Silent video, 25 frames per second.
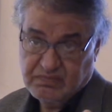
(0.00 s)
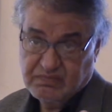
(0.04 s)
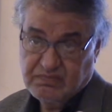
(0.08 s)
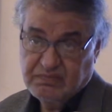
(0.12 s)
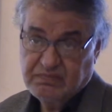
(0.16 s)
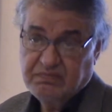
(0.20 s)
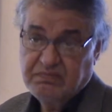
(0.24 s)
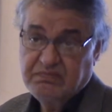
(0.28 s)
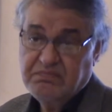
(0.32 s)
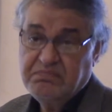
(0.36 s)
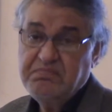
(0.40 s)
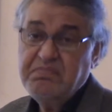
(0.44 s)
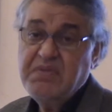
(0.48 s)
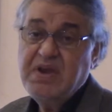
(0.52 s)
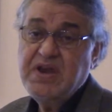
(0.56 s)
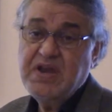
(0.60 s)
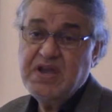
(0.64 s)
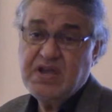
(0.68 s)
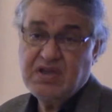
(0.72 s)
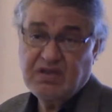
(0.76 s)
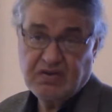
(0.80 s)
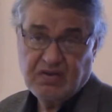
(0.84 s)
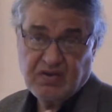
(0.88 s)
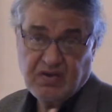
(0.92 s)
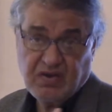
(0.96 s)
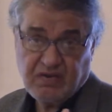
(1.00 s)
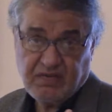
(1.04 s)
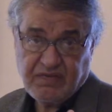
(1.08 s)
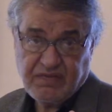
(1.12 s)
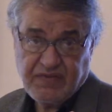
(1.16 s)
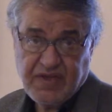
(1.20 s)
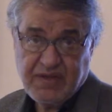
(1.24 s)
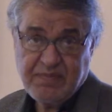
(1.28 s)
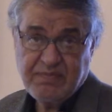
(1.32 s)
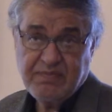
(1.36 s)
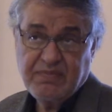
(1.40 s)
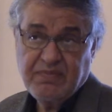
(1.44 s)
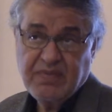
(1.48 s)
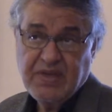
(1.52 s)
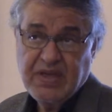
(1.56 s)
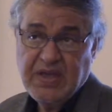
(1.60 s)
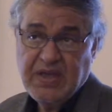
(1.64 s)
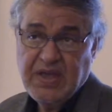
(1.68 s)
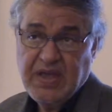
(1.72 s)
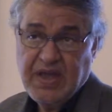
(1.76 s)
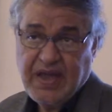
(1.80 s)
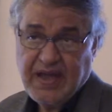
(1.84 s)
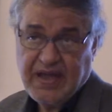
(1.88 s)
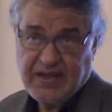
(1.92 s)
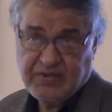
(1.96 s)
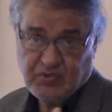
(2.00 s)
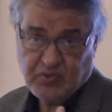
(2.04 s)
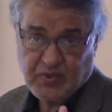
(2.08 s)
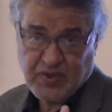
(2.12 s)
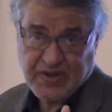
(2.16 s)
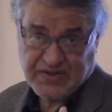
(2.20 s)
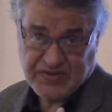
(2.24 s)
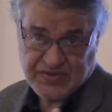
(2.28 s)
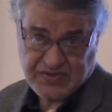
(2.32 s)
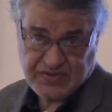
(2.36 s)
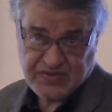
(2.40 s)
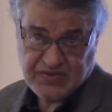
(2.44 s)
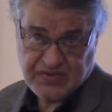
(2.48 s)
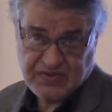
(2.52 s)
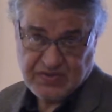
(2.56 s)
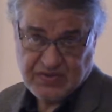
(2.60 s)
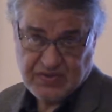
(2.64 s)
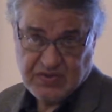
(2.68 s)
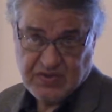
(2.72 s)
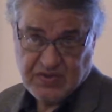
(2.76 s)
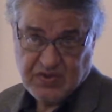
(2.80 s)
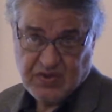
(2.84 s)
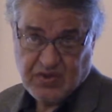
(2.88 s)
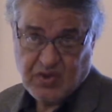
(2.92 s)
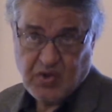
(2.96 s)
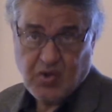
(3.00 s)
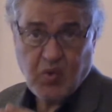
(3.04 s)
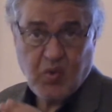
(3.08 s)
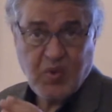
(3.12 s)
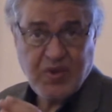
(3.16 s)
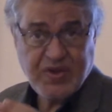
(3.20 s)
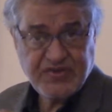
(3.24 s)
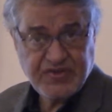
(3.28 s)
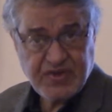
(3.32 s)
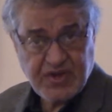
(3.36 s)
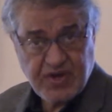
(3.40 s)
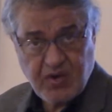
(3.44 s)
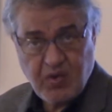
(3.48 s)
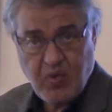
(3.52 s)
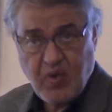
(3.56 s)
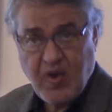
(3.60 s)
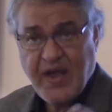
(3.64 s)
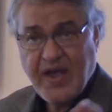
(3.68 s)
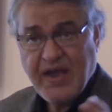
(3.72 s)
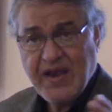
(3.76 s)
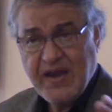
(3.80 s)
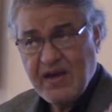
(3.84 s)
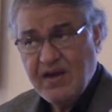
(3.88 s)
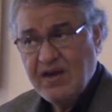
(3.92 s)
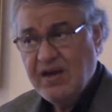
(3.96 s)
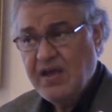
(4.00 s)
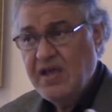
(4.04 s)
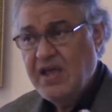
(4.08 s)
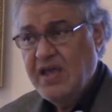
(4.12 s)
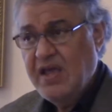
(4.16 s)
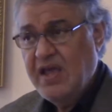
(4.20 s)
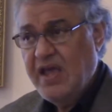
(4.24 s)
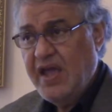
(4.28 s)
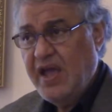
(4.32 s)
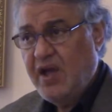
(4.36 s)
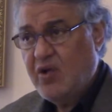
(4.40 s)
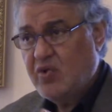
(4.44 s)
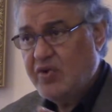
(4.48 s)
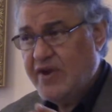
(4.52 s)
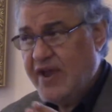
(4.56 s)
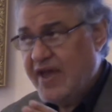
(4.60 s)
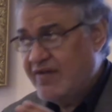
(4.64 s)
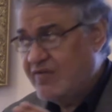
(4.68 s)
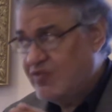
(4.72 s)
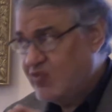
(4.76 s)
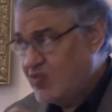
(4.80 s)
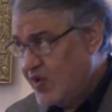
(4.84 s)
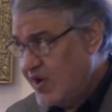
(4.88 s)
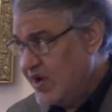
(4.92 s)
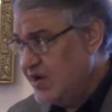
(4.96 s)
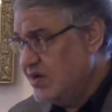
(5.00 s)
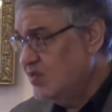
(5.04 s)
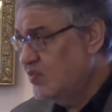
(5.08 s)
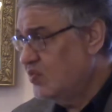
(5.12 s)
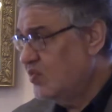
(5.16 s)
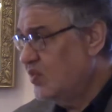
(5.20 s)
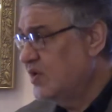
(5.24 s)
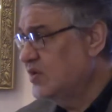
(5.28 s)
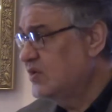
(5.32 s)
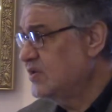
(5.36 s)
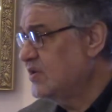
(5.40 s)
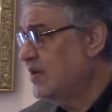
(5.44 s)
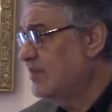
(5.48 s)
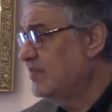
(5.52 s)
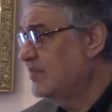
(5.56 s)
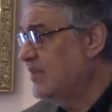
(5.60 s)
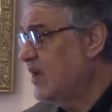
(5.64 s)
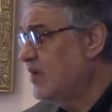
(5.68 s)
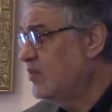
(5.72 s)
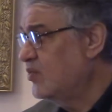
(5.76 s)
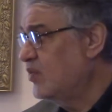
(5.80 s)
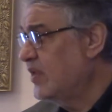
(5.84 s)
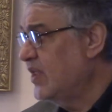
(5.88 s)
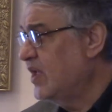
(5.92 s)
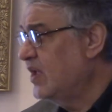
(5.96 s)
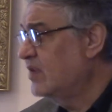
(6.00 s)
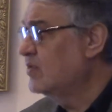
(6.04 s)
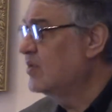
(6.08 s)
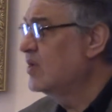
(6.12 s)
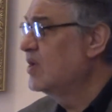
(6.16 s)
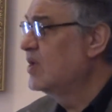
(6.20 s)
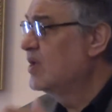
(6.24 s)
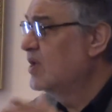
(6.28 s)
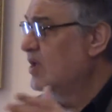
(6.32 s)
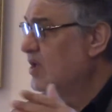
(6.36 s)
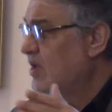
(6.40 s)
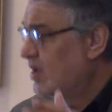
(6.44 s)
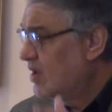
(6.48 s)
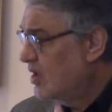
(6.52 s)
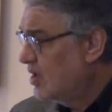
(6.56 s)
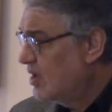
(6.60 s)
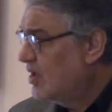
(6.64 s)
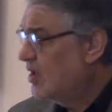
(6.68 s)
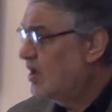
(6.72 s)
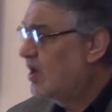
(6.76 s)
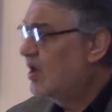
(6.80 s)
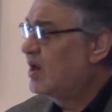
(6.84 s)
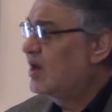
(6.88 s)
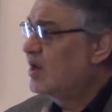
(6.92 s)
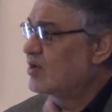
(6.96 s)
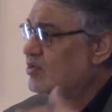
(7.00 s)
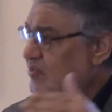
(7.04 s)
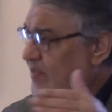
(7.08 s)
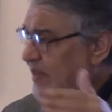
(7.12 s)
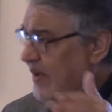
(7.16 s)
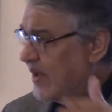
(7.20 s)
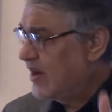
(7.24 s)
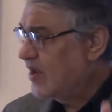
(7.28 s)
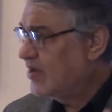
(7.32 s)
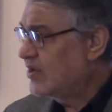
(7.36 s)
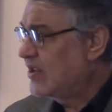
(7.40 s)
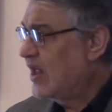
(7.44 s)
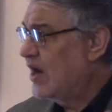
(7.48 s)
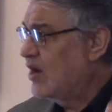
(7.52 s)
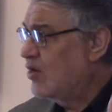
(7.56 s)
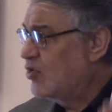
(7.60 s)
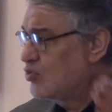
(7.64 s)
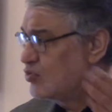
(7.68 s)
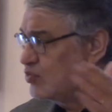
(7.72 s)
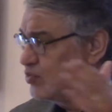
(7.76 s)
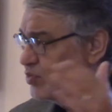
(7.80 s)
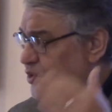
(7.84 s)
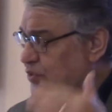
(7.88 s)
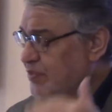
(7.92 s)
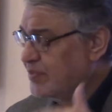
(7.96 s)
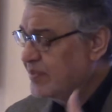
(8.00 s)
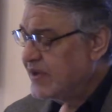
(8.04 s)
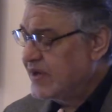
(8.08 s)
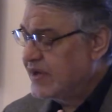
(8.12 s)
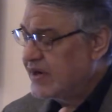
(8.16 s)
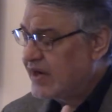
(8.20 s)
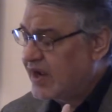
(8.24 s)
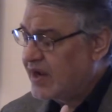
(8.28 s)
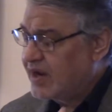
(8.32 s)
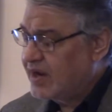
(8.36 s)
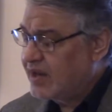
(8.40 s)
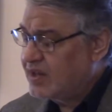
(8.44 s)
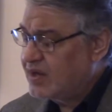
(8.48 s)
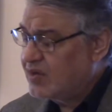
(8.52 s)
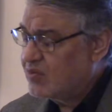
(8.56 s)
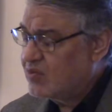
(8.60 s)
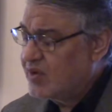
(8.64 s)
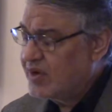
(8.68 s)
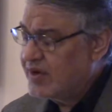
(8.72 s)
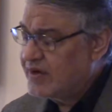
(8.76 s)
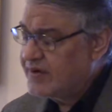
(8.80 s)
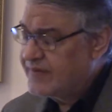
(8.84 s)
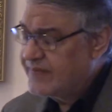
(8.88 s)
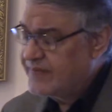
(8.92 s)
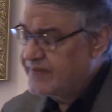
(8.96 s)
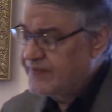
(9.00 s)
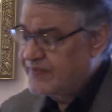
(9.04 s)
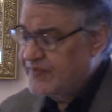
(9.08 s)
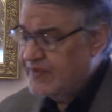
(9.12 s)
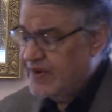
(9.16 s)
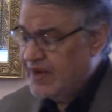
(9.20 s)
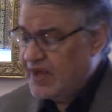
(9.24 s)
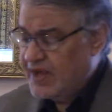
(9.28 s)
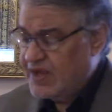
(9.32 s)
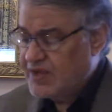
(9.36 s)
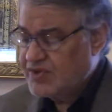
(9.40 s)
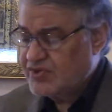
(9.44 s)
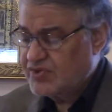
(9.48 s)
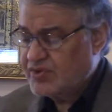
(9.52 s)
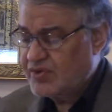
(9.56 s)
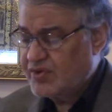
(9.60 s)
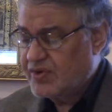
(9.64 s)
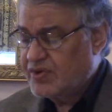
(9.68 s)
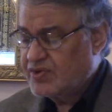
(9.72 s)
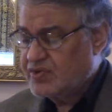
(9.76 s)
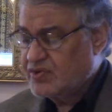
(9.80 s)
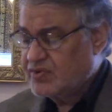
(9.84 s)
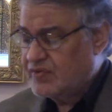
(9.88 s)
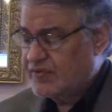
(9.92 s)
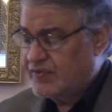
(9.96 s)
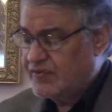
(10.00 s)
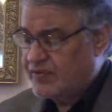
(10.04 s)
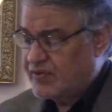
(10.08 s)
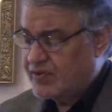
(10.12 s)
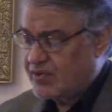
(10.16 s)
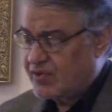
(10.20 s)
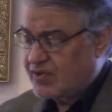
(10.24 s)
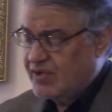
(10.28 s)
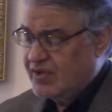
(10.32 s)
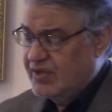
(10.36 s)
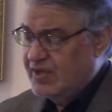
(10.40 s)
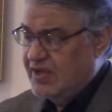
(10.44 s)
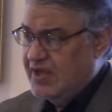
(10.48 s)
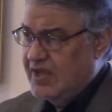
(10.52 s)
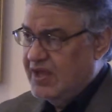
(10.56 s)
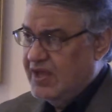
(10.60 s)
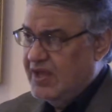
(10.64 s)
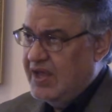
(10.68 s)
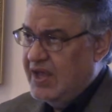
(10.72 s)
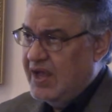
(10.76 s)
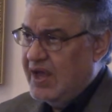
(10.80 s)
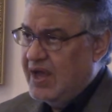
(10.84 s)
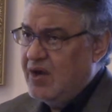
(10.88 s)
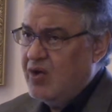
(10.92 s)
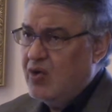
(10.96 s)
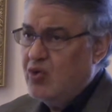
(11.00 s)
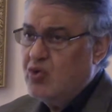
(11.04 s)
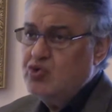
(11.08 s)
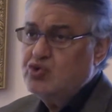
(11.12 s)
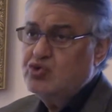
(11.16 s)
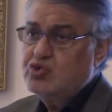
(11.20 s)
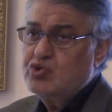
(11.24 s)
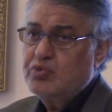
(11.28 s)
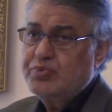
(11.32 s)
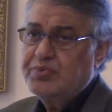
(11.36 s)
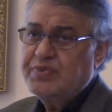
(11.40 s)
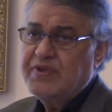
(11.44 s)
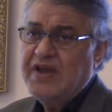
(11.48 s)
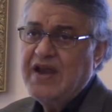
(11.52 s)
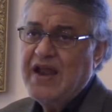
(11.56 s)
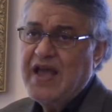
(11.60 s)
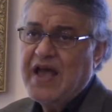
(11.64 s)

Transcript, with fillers: many of them at once. Or once in a while, I would have one. Once I'm done with it, Allah subhanahu wa ta'ala would, would be in another one, and so on and so forth. Al-huzn ibtila,